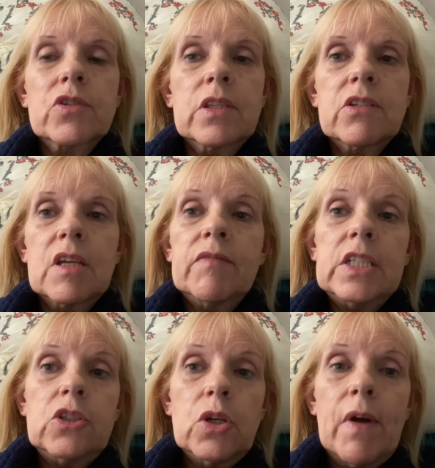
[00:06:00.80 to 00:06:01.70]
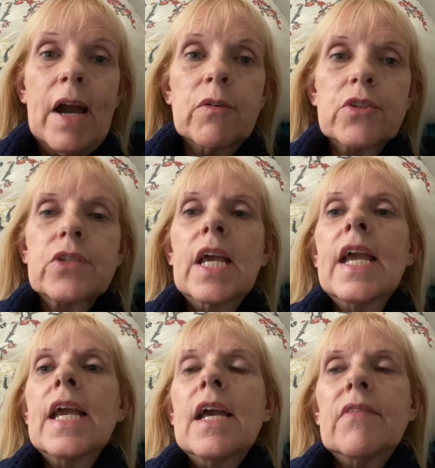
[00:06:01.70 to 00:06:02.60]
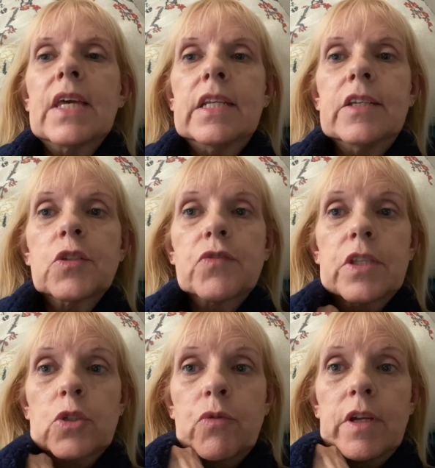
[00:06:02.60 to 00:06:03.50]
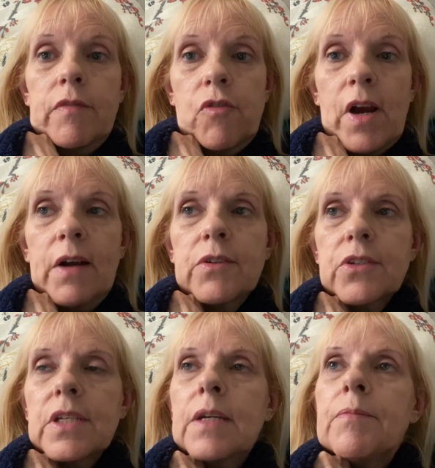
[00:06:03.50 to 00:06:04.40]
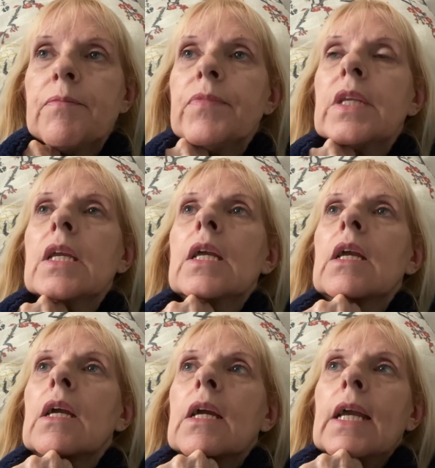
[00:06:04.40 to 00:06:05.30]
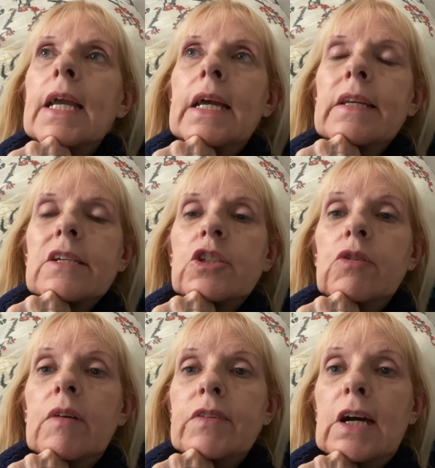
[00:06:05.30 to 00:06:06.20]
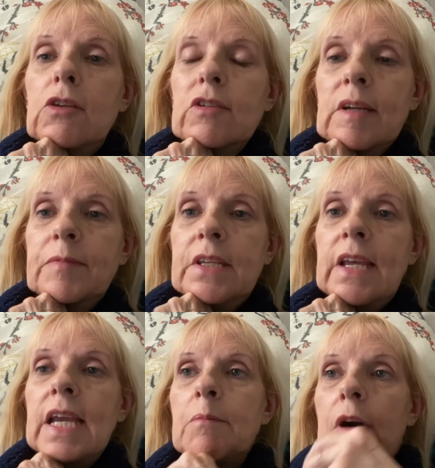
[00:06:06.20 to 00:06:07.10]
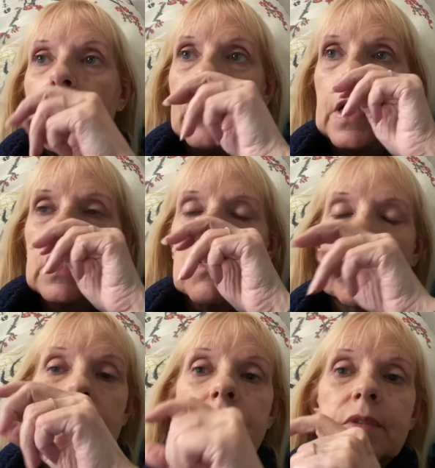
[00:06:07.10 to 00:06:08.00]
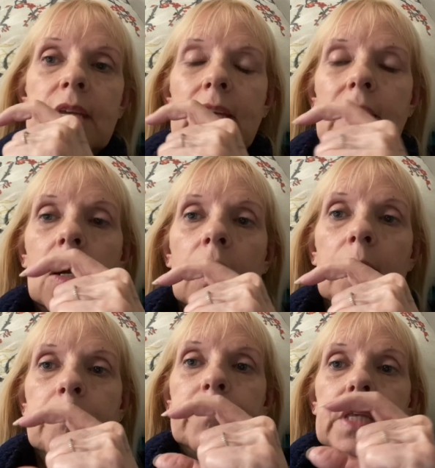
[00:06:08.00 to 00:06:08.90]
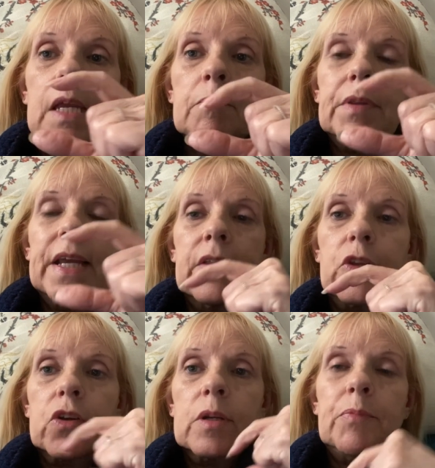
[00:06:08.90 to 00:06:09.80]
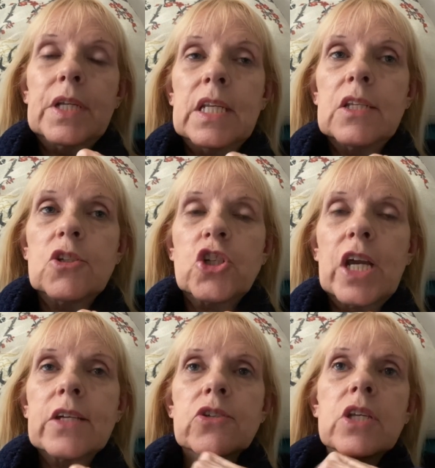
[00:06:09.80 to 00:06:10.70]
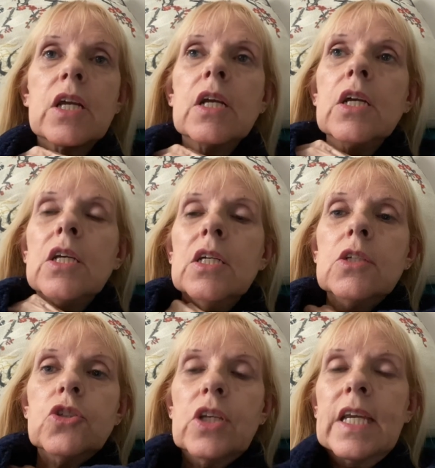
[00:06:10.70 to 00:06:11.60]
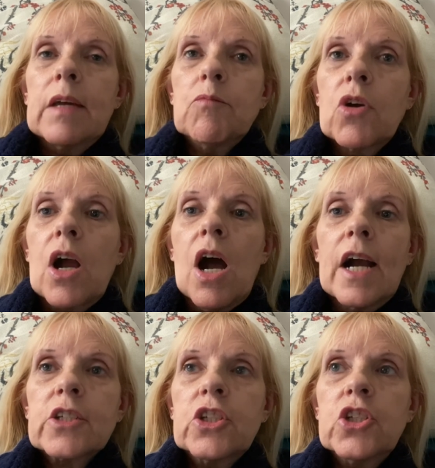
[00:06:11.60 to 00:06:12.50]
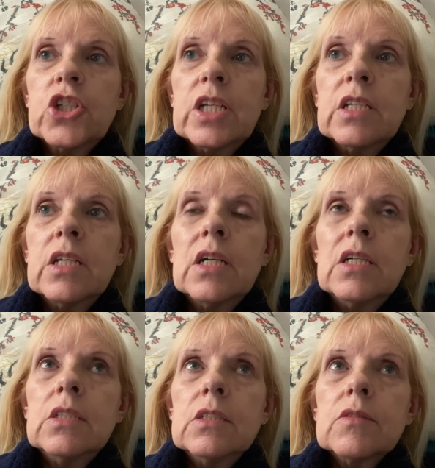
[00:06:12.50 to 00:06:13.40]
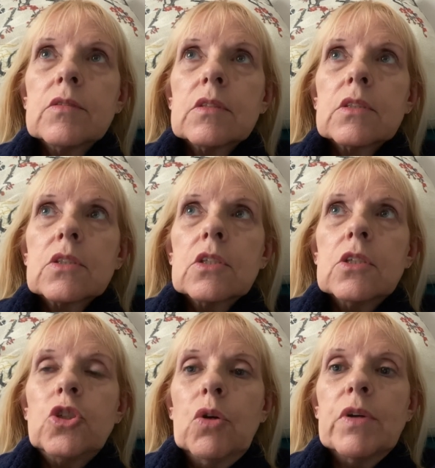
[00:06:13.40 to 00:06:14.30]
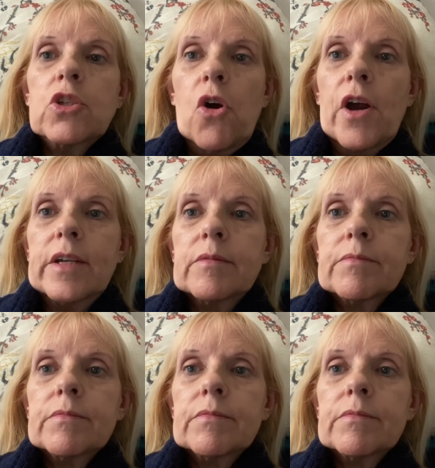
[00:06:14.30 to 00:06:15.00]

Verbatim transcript: to the 72 hours than it is for the 24 hours. And I still have not looked up the name of the little um, implant they're going to put in his chest to get more oxygen to his heart.